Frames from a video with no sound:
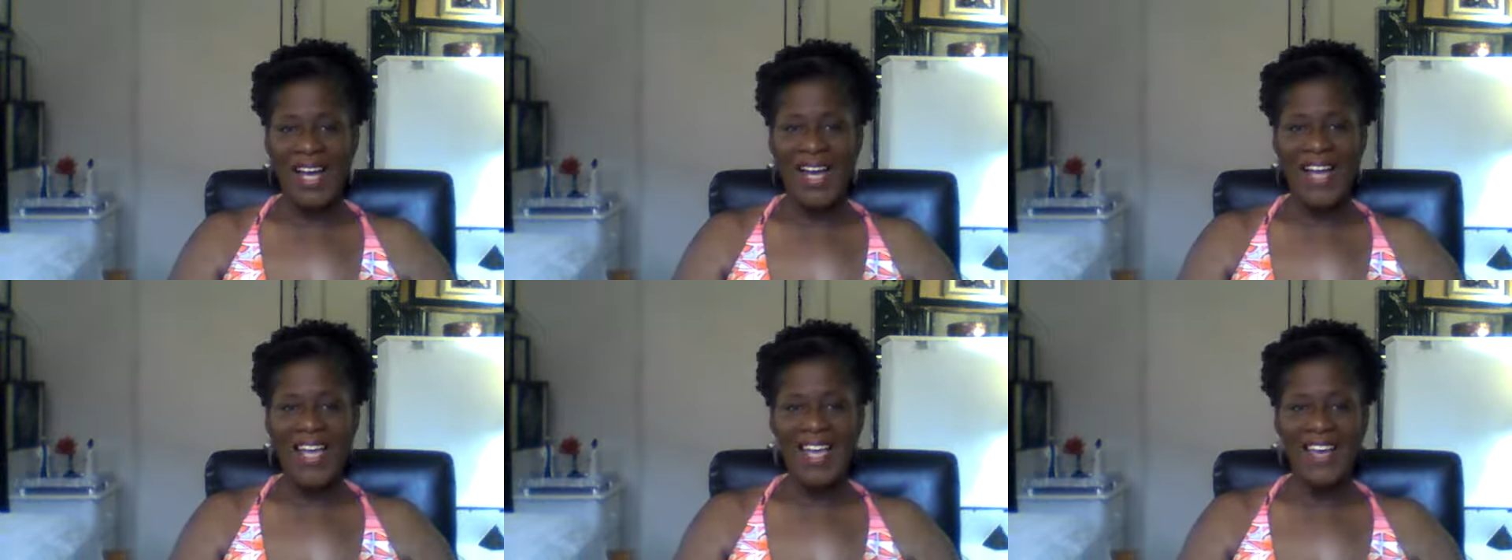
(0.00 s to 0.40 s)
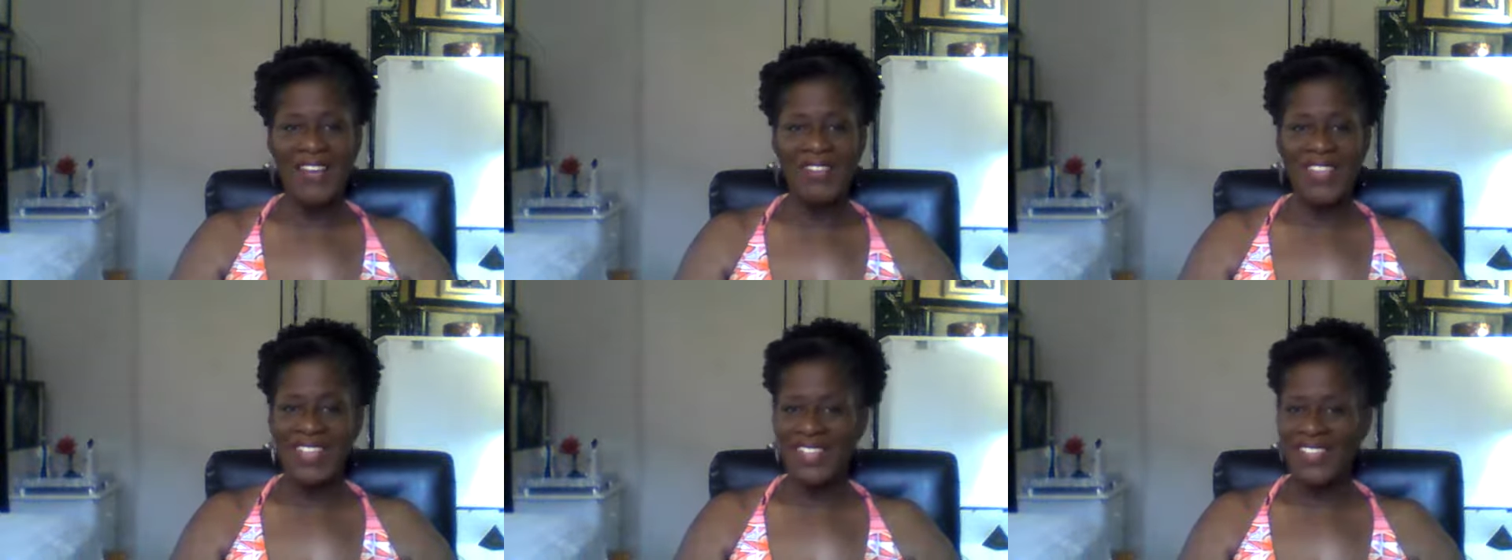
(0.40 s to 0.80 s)
I
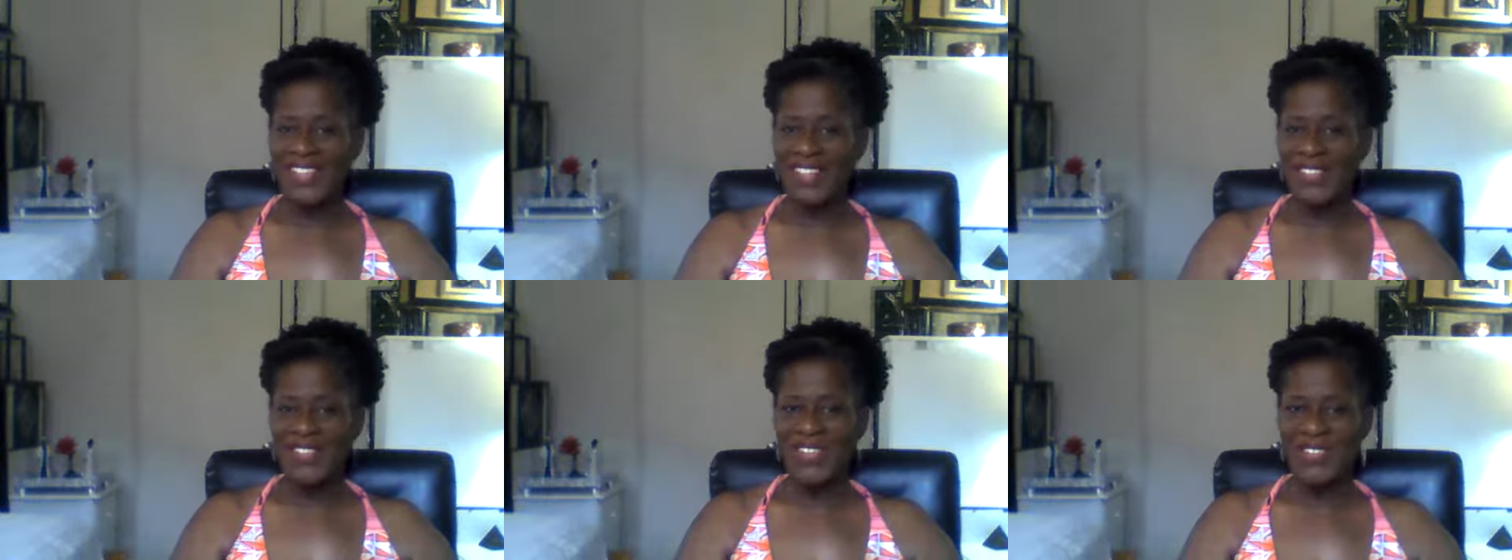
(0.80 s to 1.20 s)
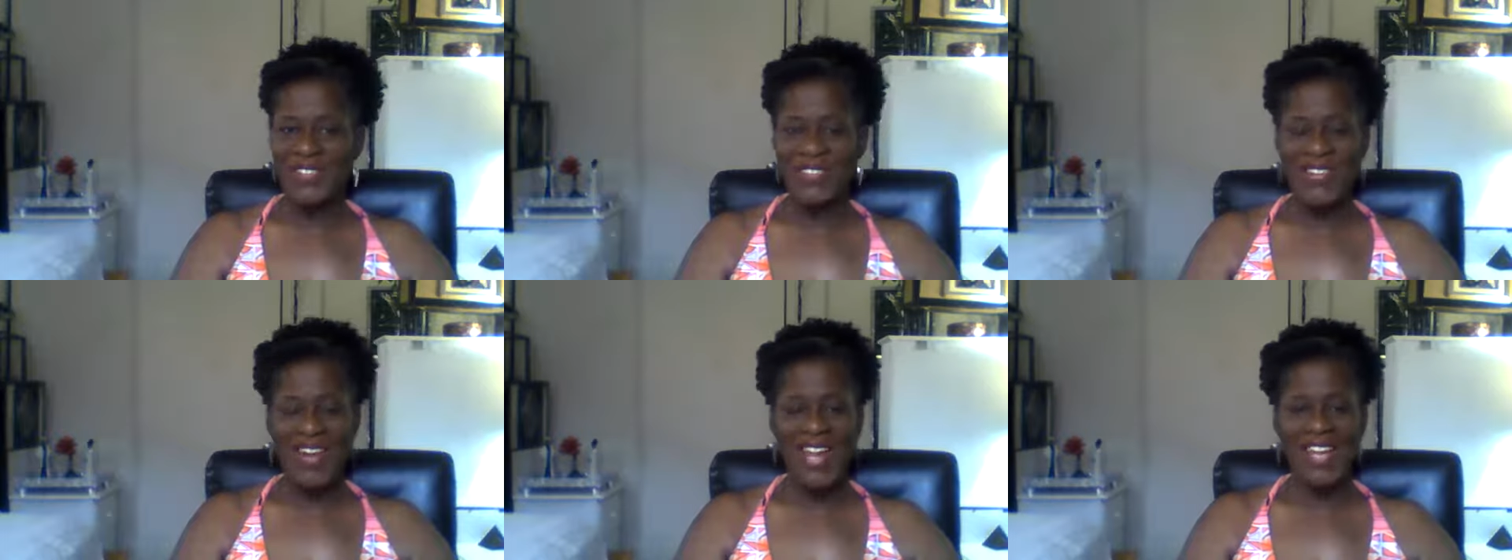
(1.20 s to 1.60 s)
have the love of
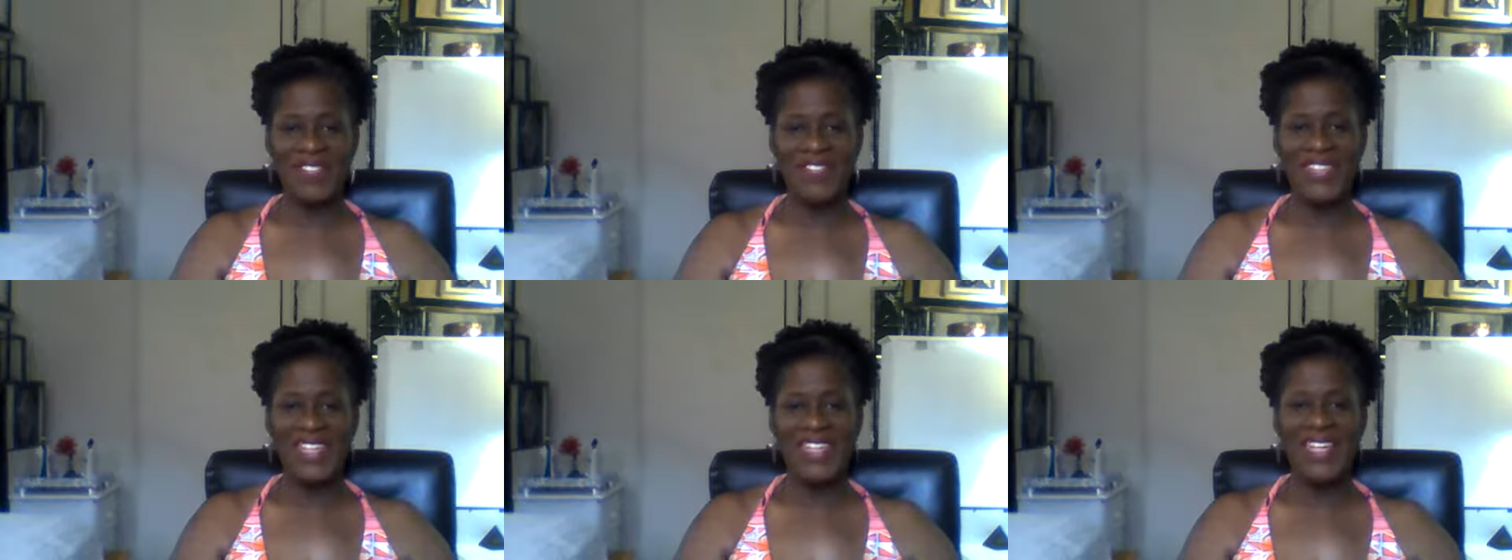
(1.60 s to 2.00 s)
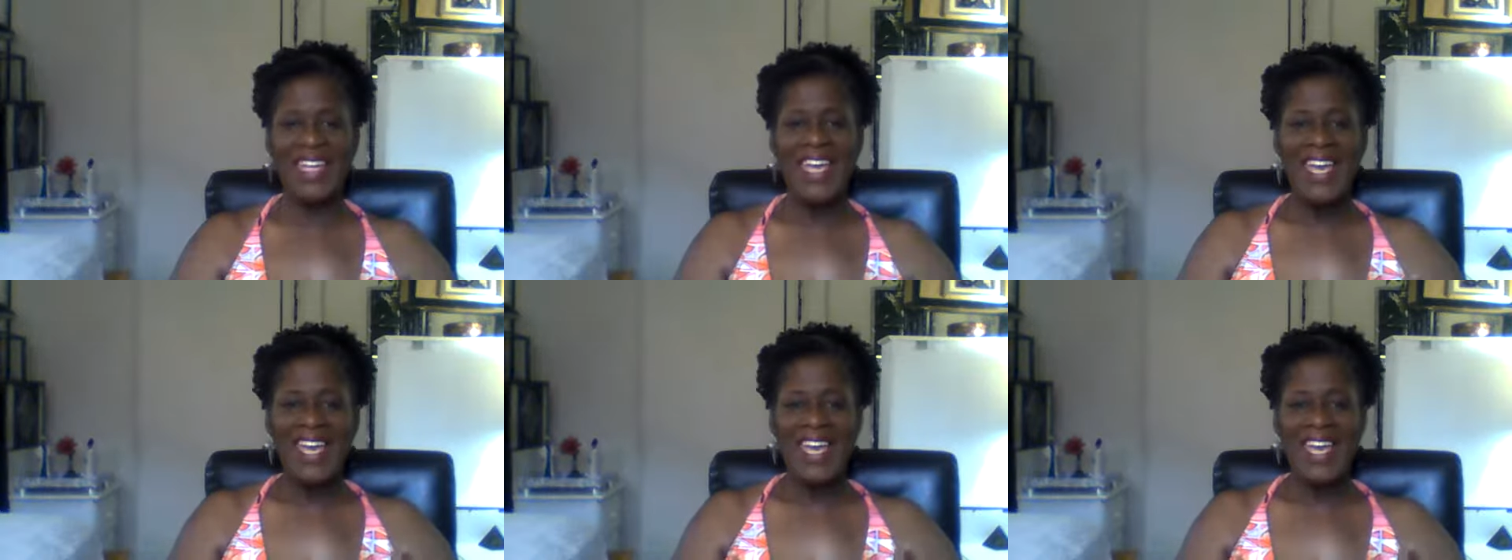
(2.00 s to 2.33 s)
crafting,